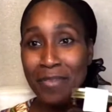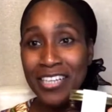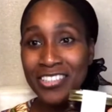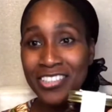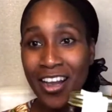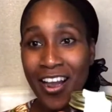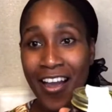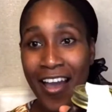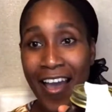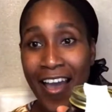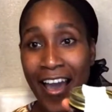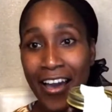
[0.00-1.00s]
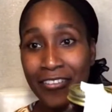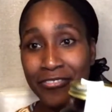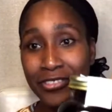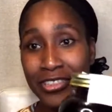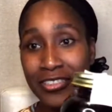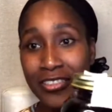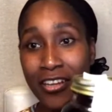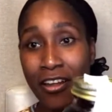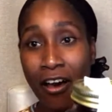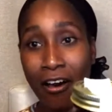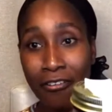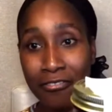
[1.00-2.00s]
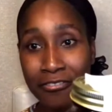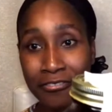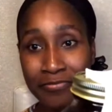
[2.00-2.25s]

my jar, I have written love.